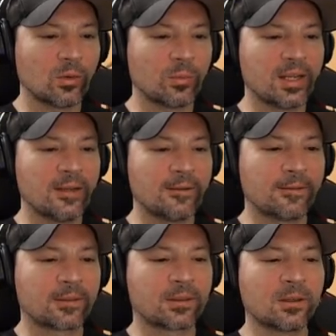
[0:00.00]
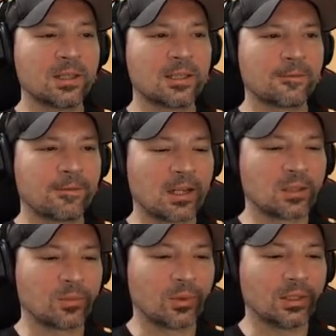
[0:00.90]
will be 30
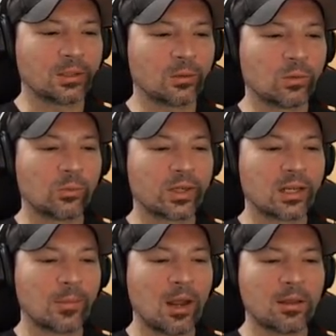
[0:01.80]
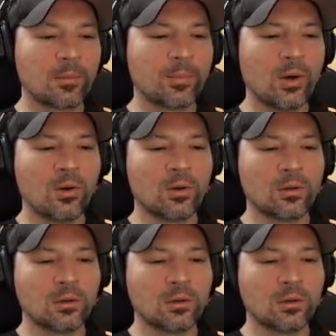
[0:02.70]
defense points. So when we come out of the ball,